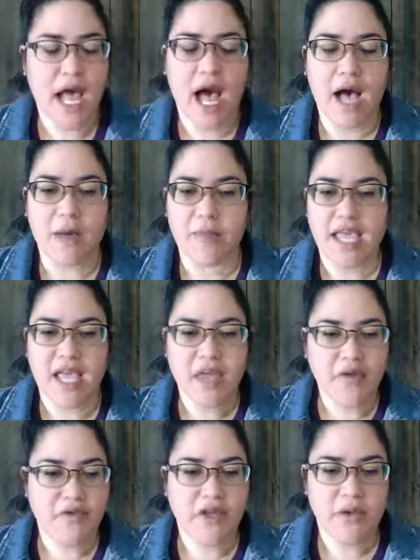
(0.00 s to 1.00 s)
Um,
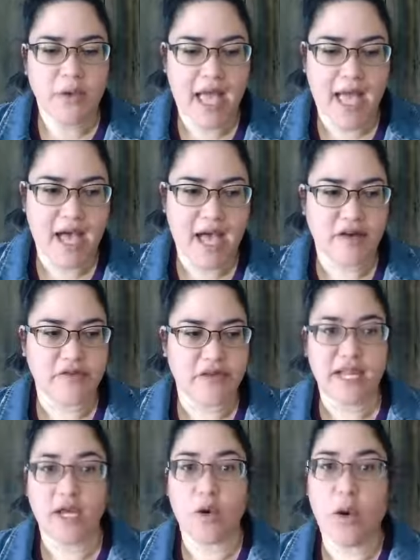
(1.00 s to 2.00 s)
if you have
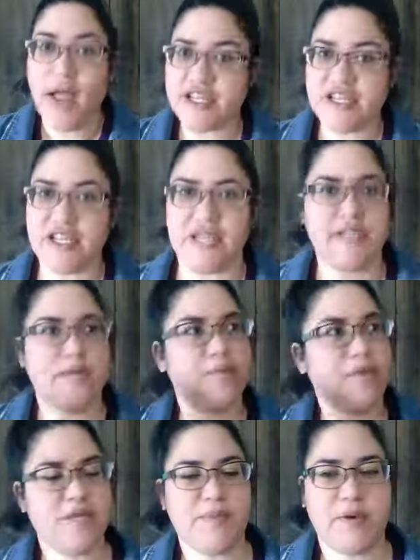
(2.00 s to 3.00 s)
any questions,
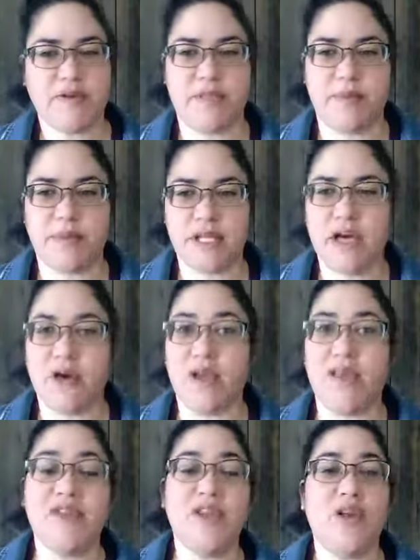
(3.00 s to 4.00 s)
please post them below.
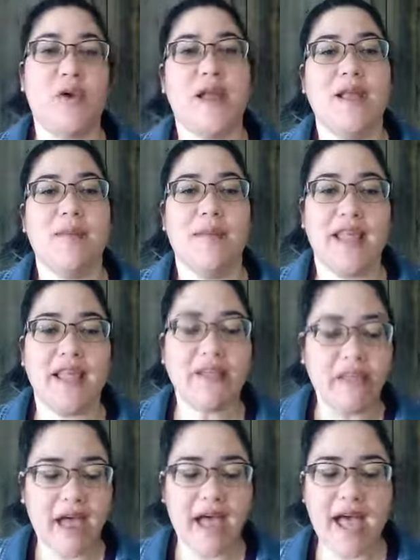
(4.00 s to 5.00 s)
If you know anybody
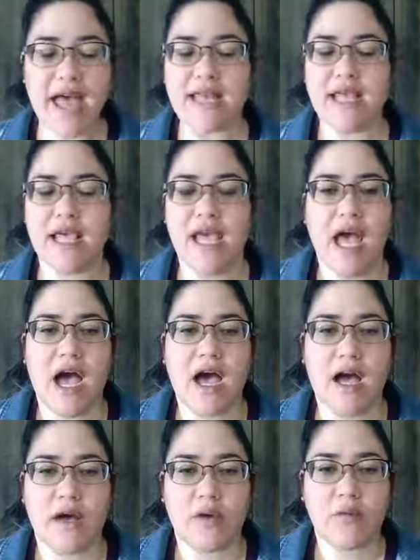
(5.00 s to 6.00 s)
that
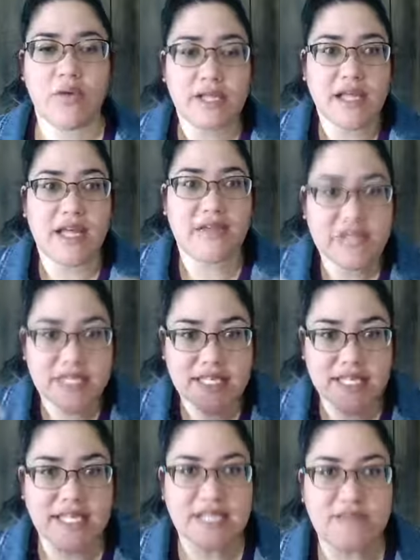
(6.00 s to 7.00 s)
uh, would love to
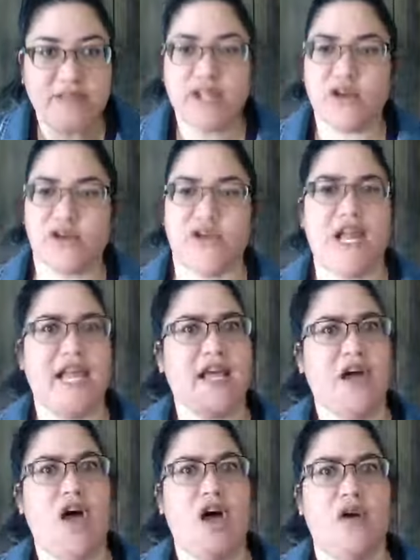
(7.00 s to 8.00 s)
see this video, or you're
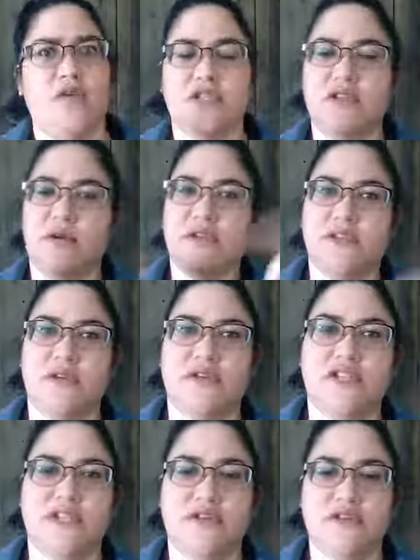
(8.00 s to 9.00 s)
like, oh, so and so
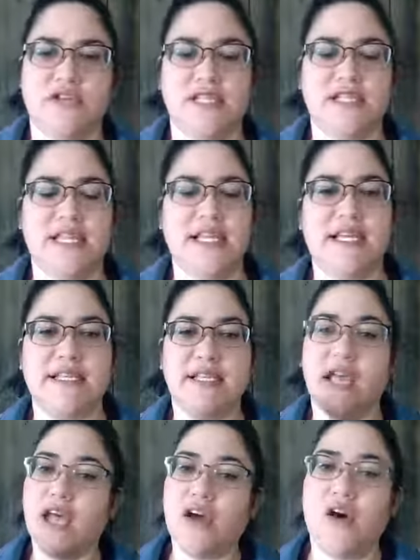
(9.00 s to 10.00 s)
should see this,
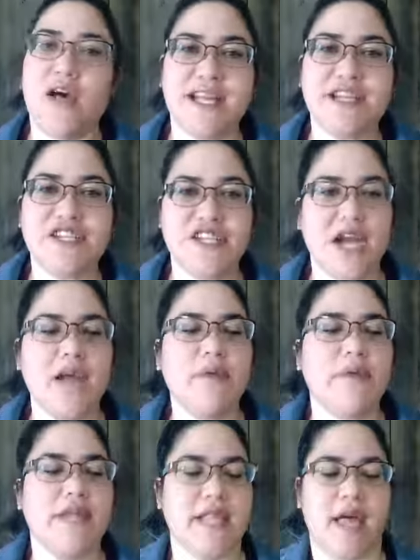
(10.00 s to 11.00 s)
go ahead and share it
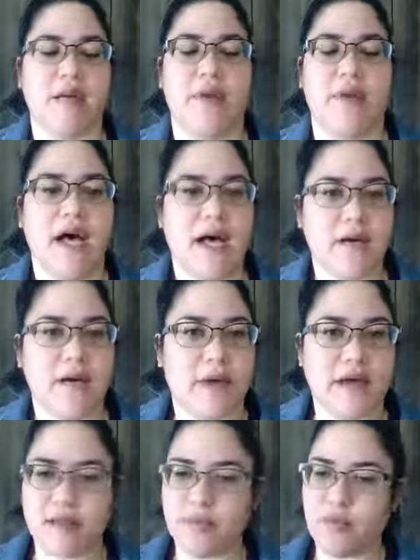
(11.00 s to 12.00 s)
with them. Um,
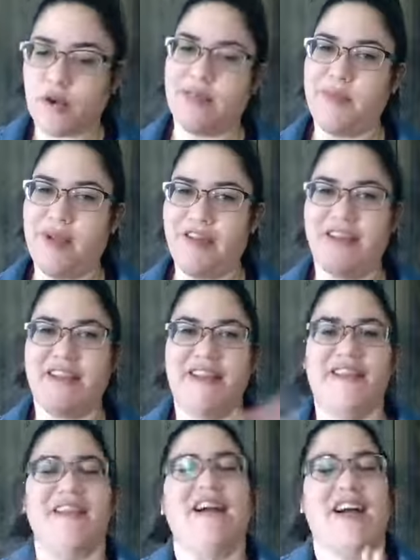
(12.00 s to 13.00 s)
the more the
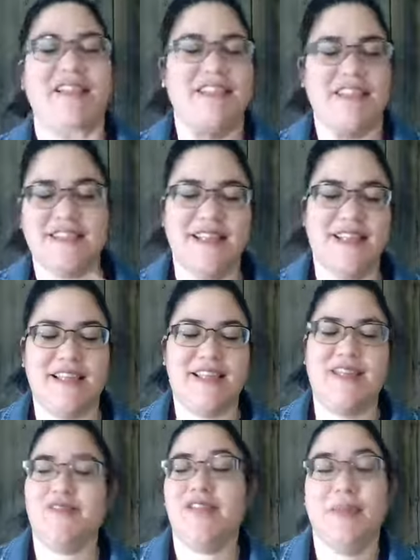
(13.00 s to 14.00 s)
merrier on this
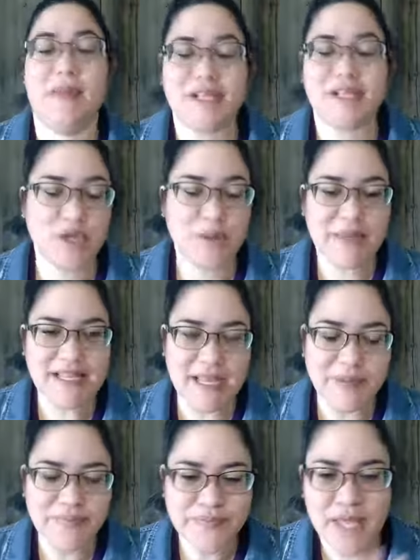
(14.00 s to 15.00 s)
lovely magical Monday.